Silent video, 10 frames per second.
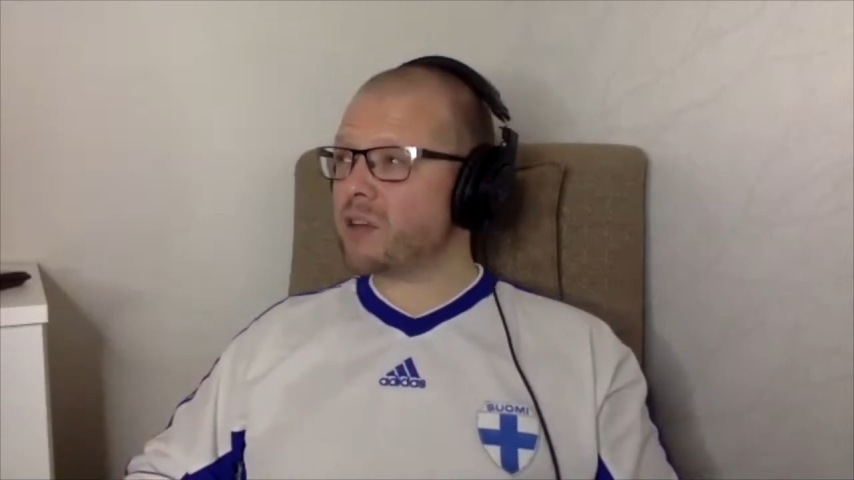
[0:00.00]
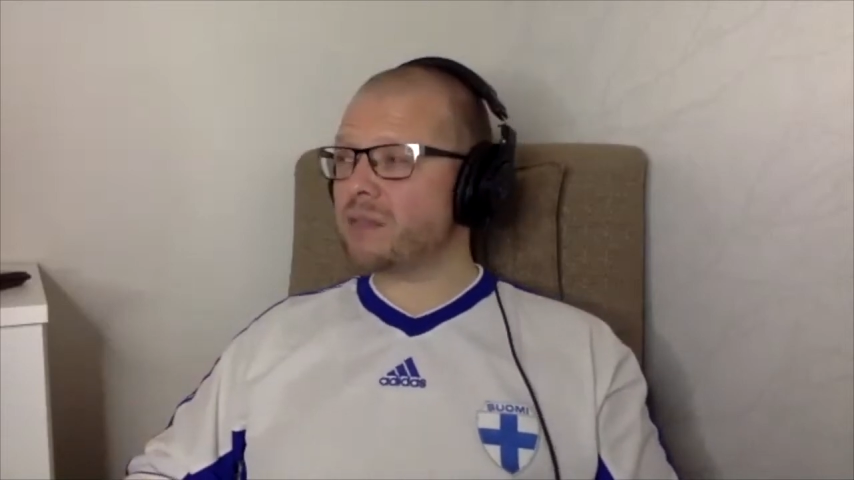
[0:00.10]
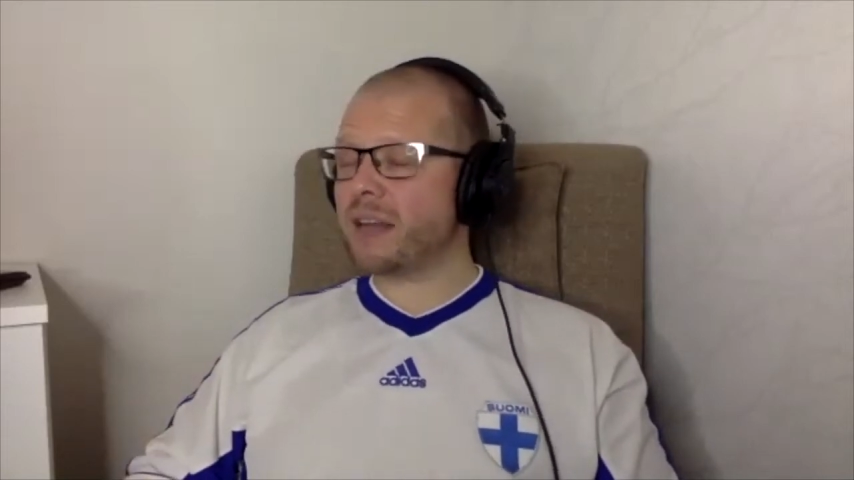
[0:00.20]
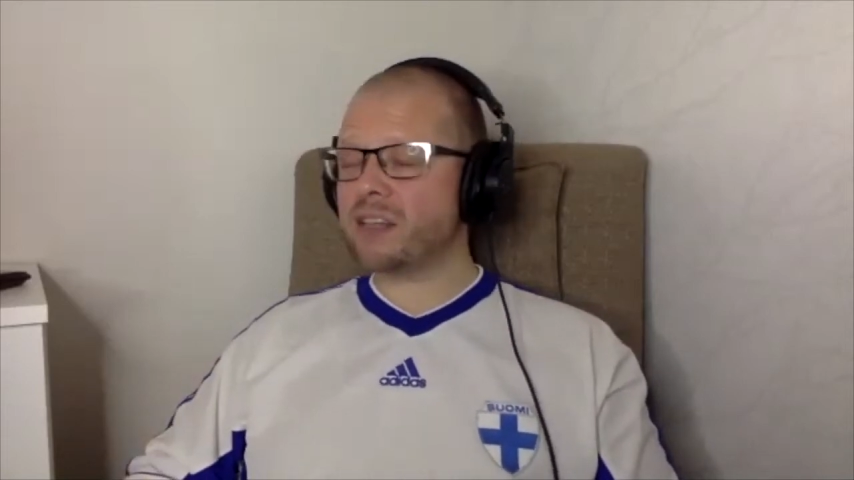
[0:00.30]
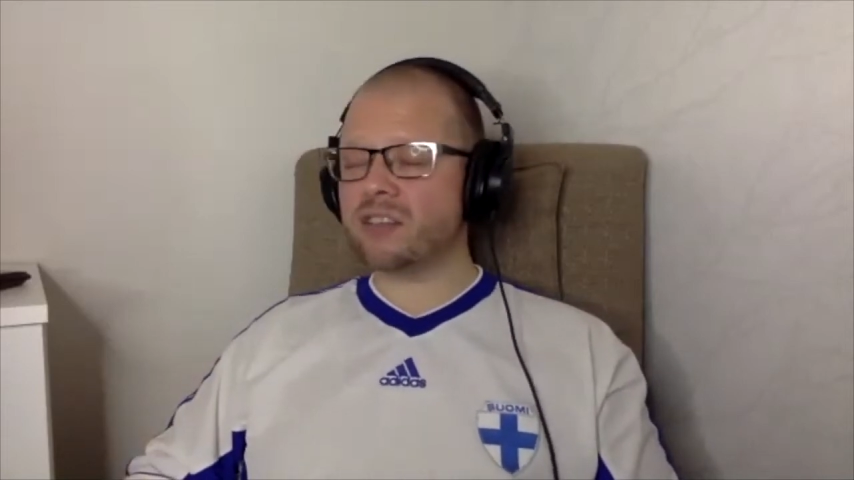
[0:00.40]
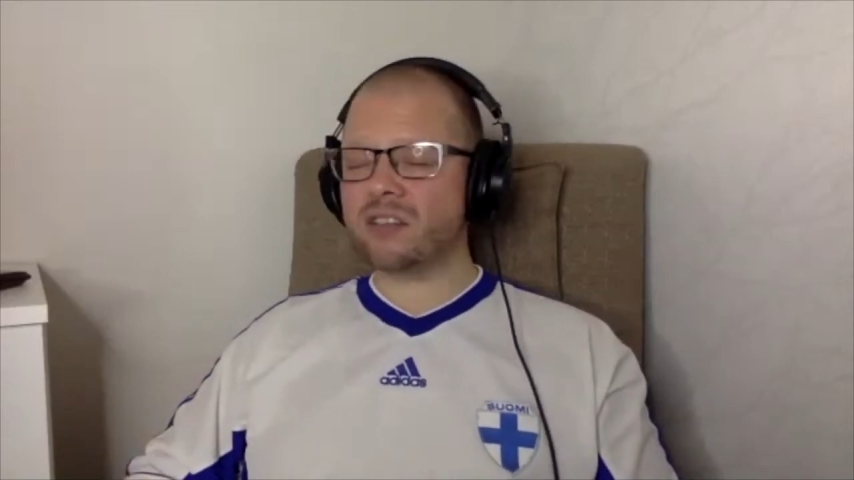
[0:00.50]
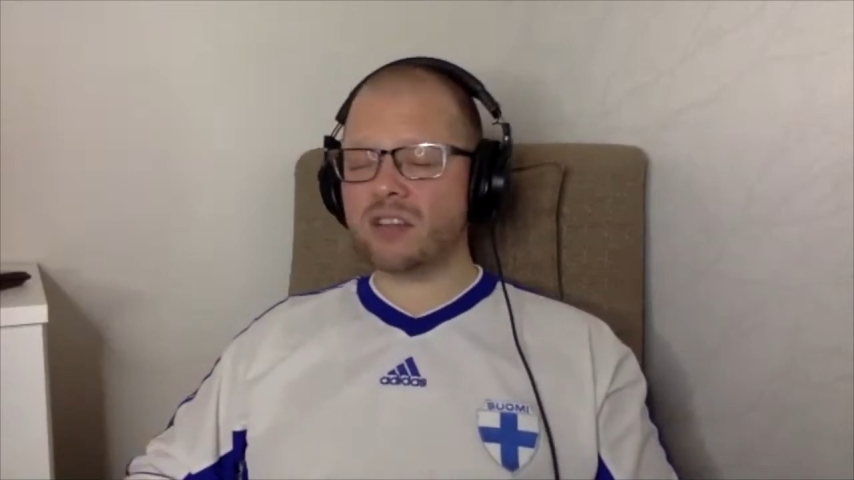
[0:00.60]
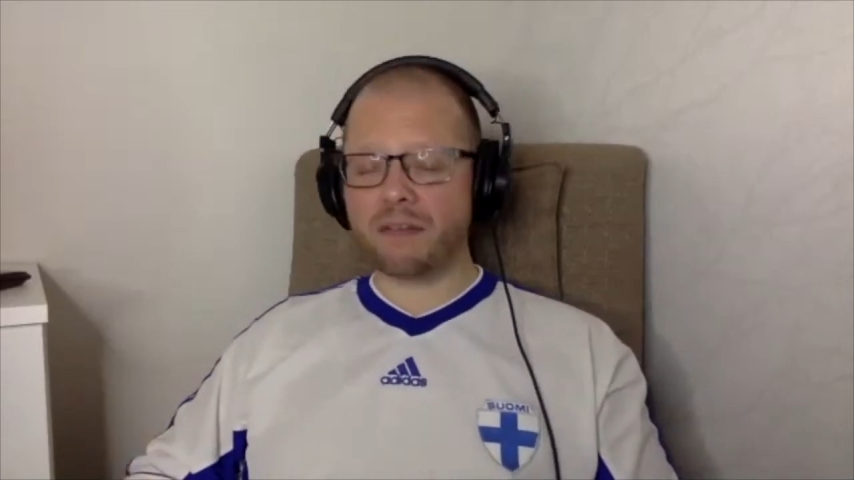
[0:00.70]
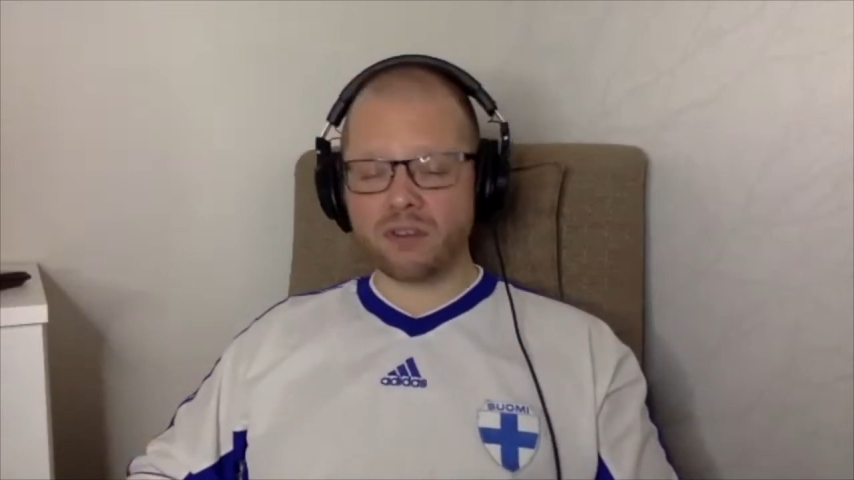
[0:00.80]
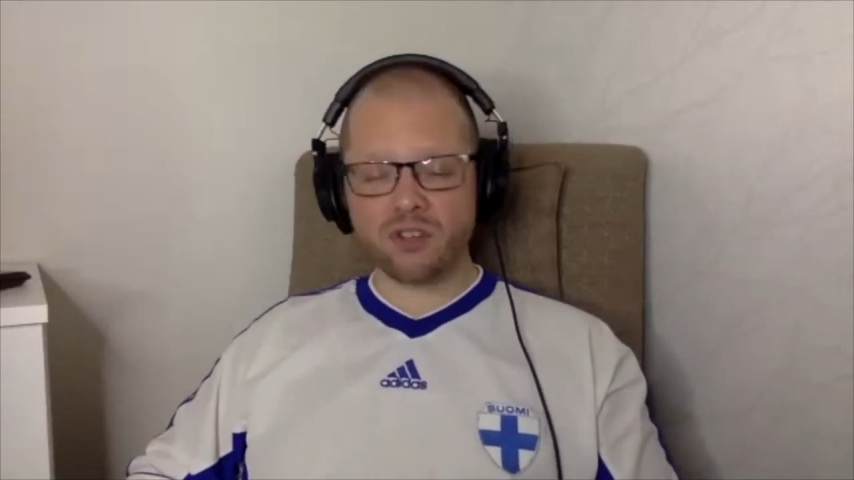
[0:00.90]
have had
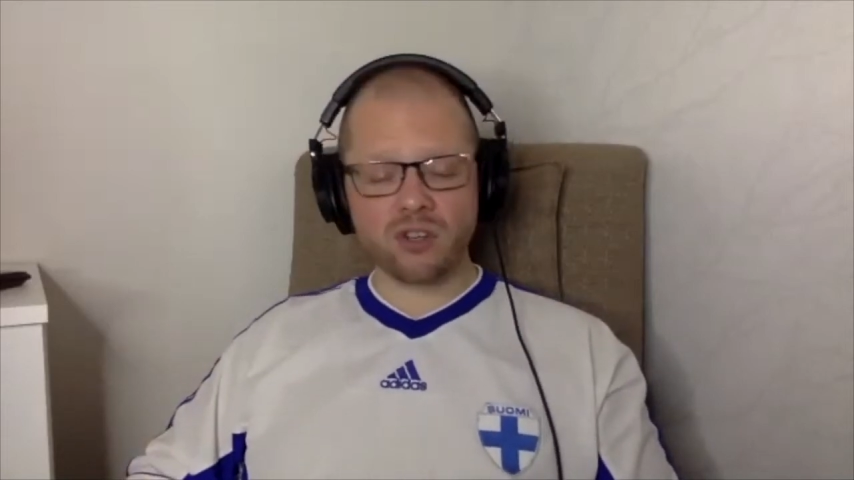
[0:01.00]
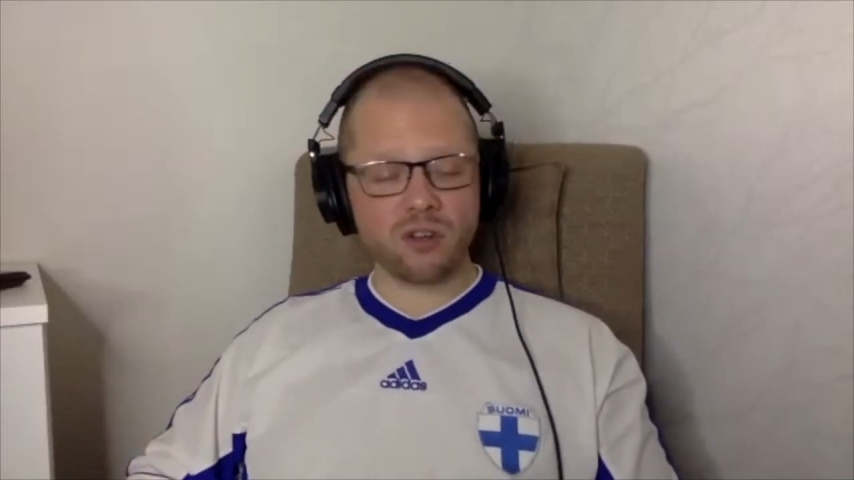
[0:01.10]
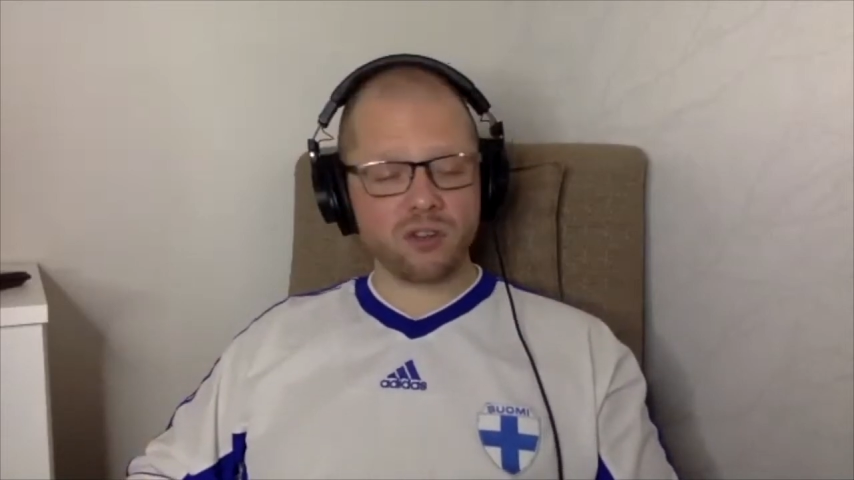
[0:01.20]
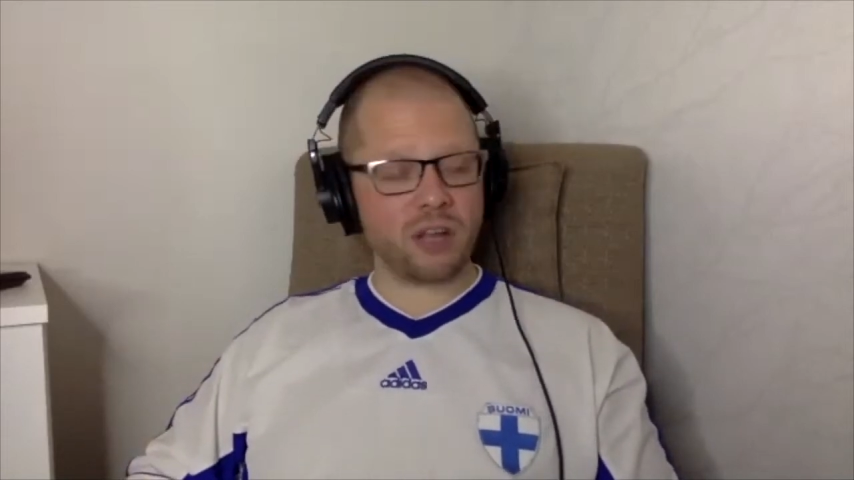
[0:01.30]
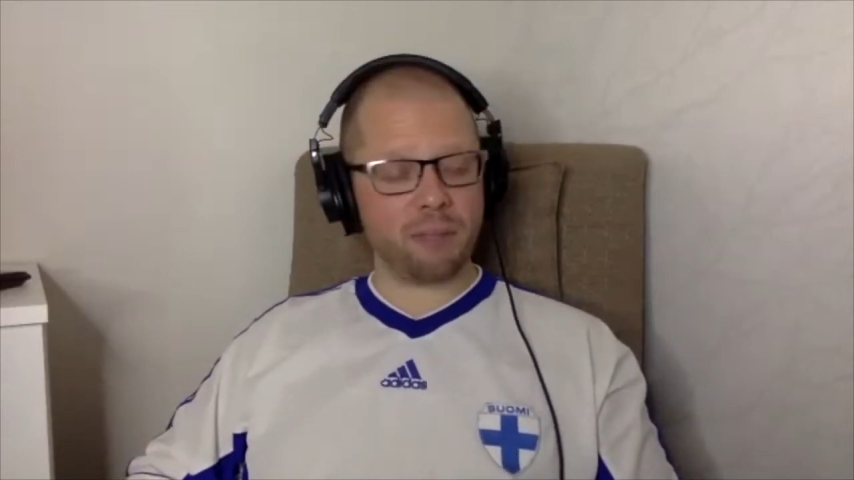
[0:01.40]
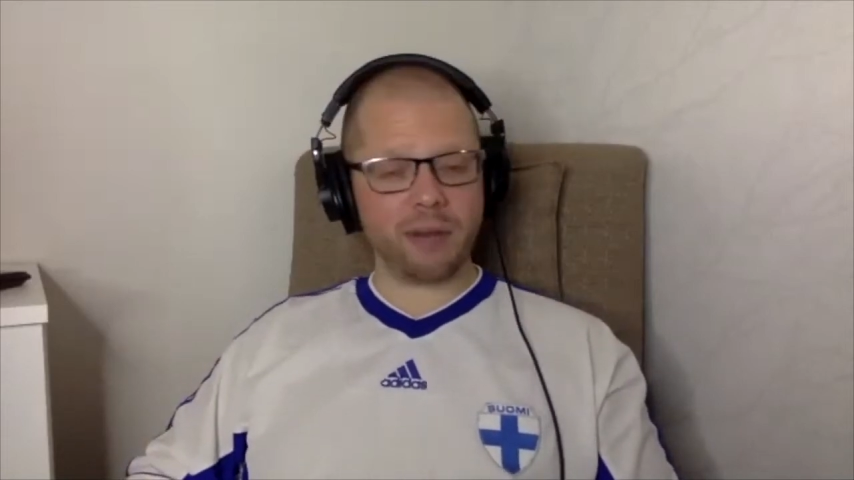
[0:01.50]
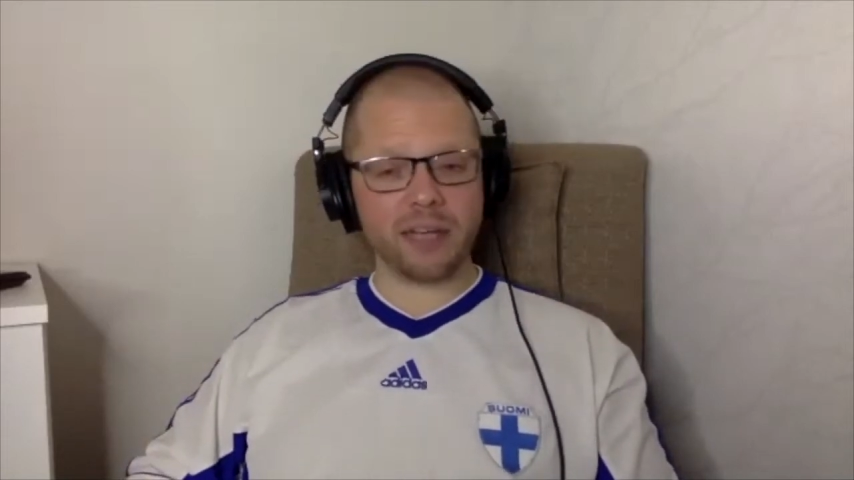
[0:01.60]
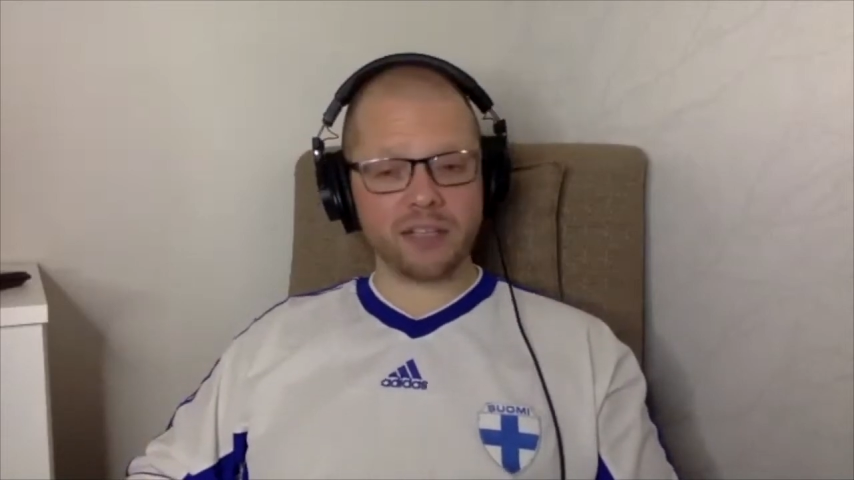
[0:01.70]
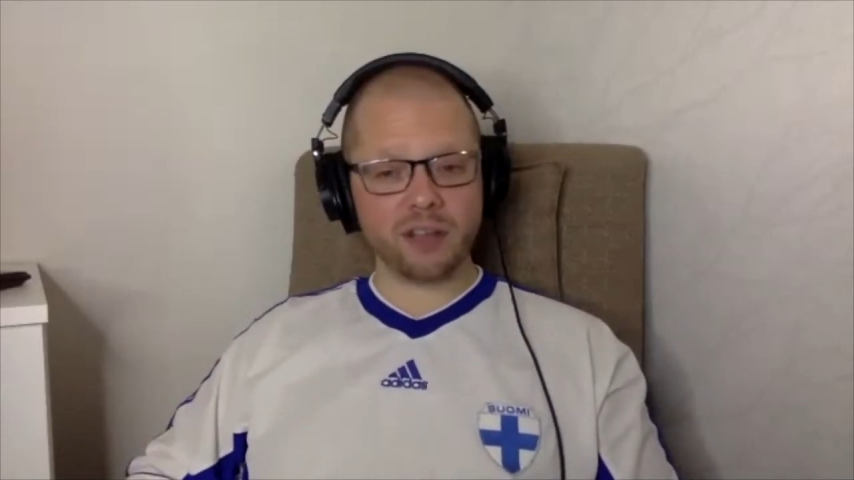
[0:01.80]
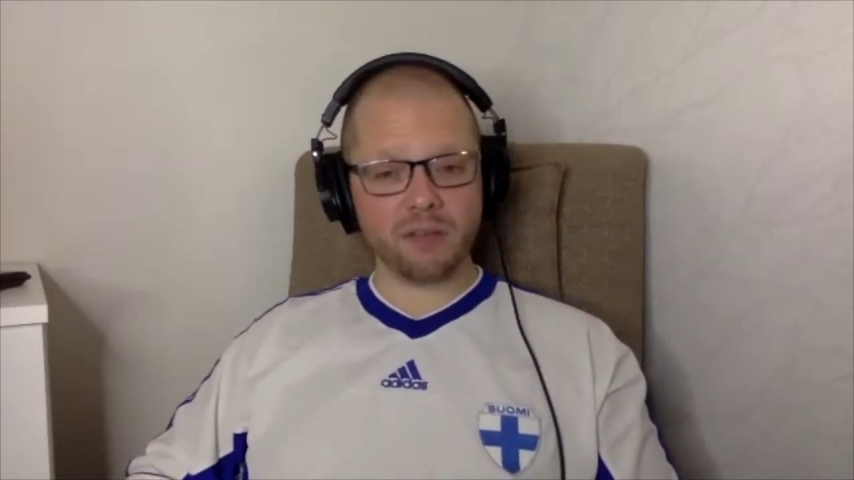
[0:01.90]
7 shots they
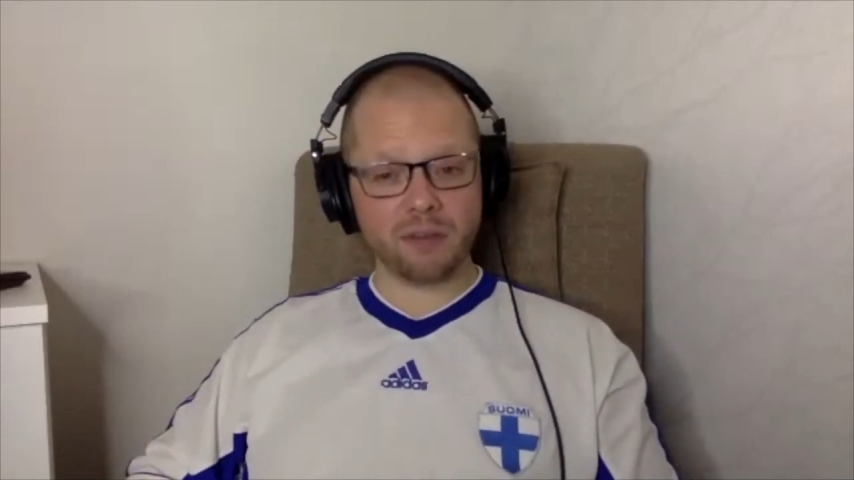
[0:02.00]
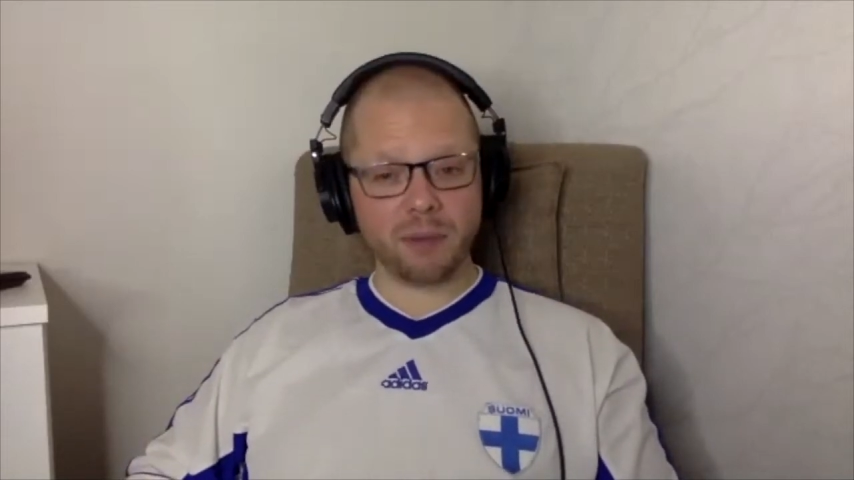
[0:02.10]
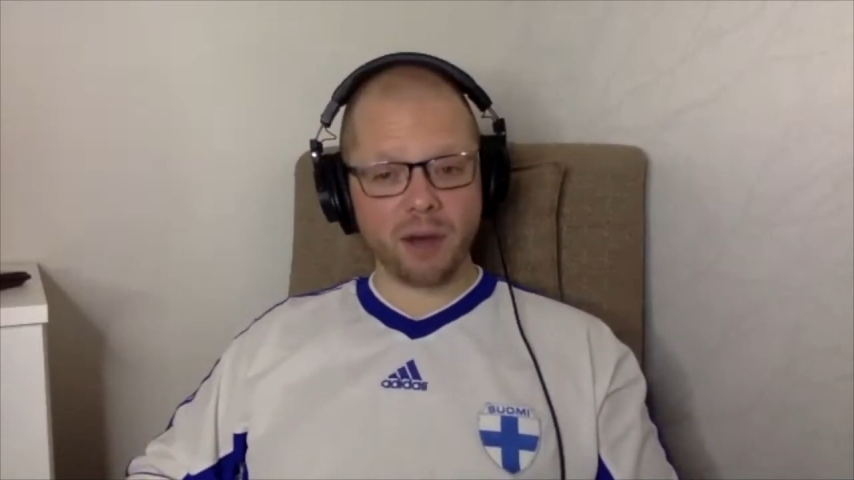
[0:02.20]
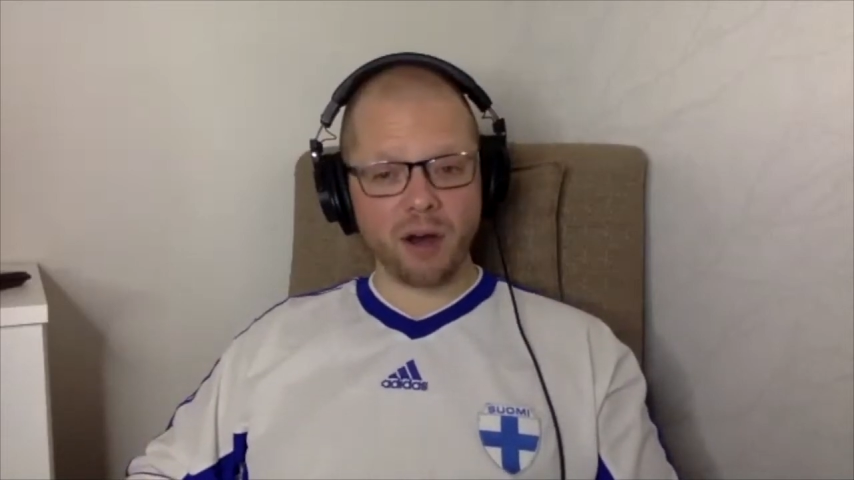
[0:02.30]
blazed over the bar.